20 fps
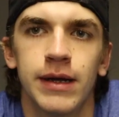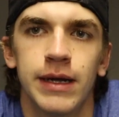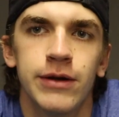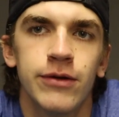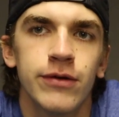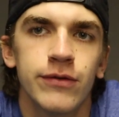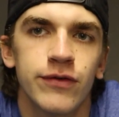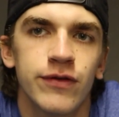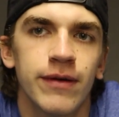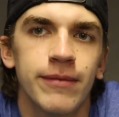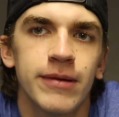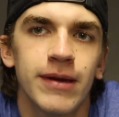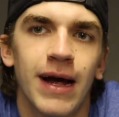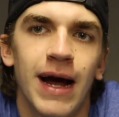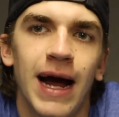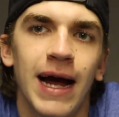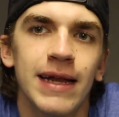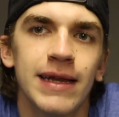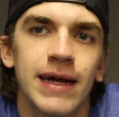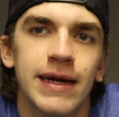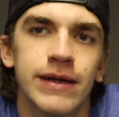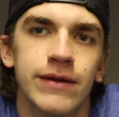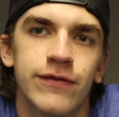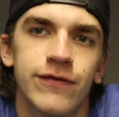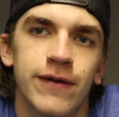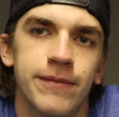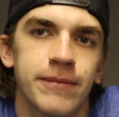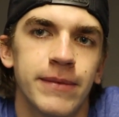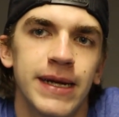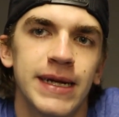Here are some of the highlights
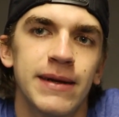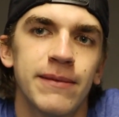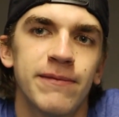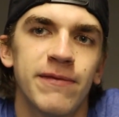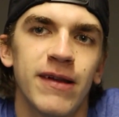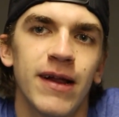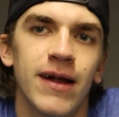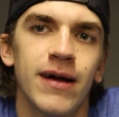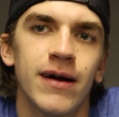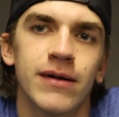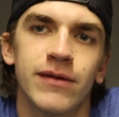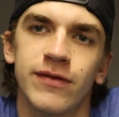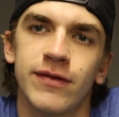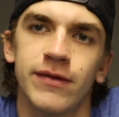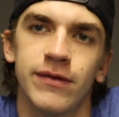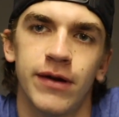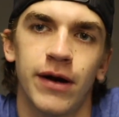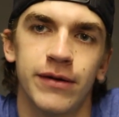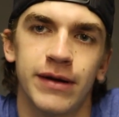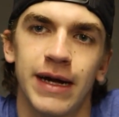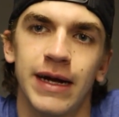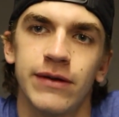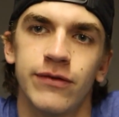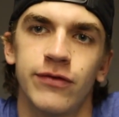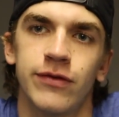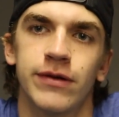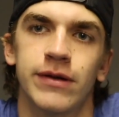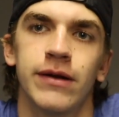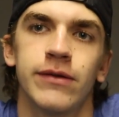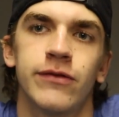from Needham Vlogs. Y'all guys
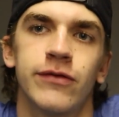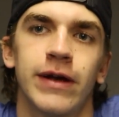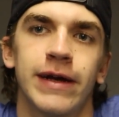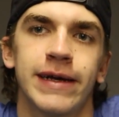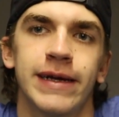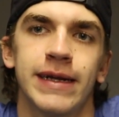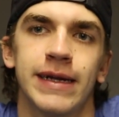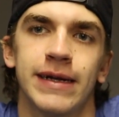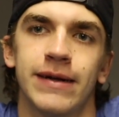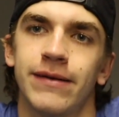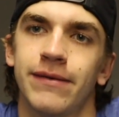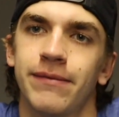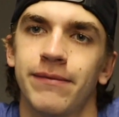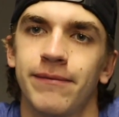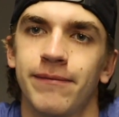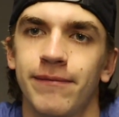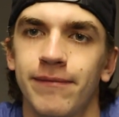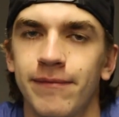should go check it out.